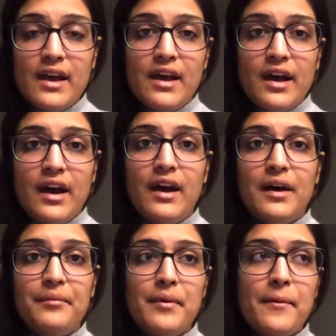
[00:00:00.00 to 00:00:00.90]

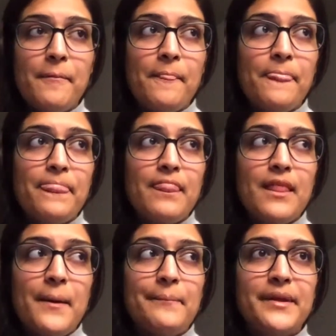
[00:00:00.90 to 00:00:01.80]

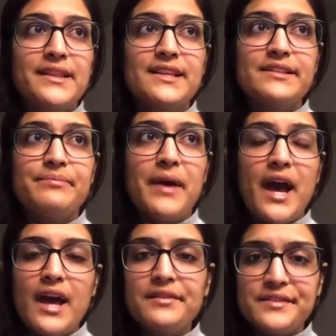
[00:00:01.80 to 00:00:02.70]
But this
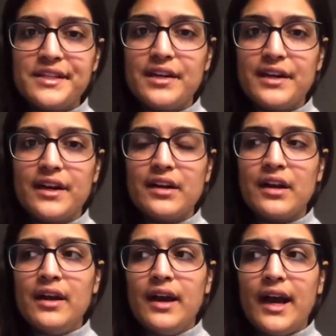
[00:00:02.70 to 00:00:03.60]
past year,
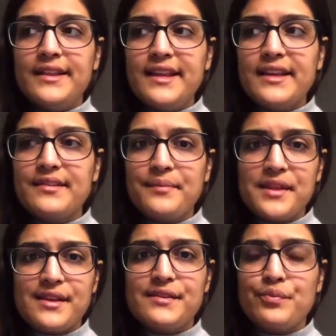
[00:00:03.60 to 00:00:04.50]
I think something
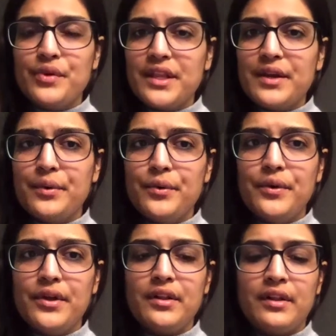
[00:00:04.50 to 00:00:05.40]
that's really
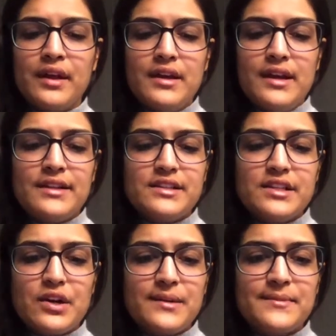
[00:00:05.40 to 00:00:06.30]
cool in
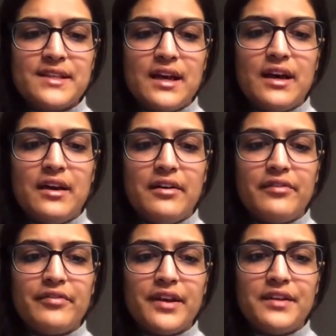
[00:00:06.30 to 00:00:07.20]
terms
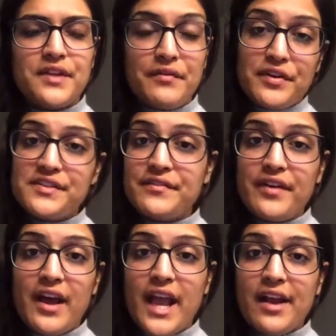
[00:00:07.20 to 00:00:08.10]
of
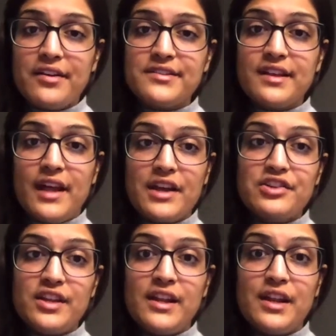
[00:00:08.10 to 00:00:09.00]
diversifying our
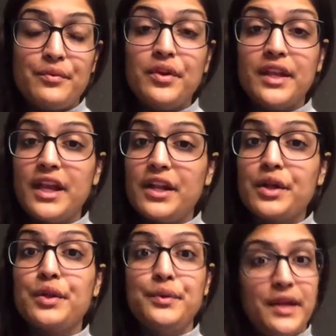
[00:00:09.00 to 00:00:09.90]
selection and really
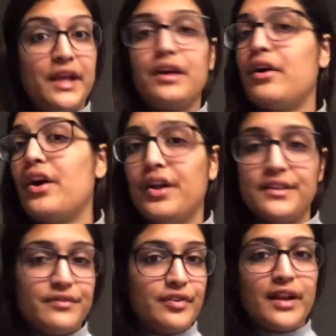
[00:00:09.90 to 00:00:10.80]
including all
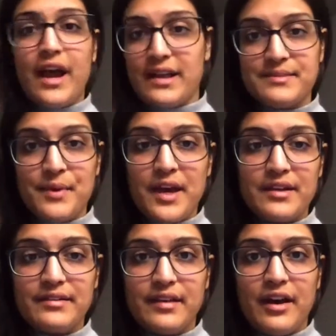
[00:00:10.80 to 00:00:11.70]
different
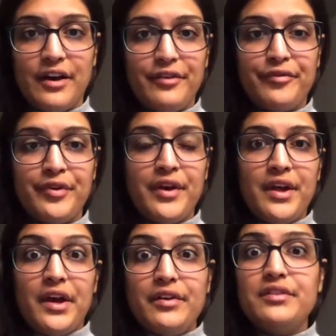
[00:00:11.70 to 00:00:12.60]
aspects of
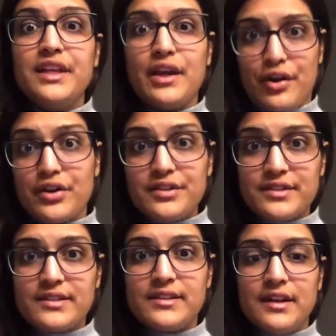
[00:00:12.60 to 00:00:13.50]
the arts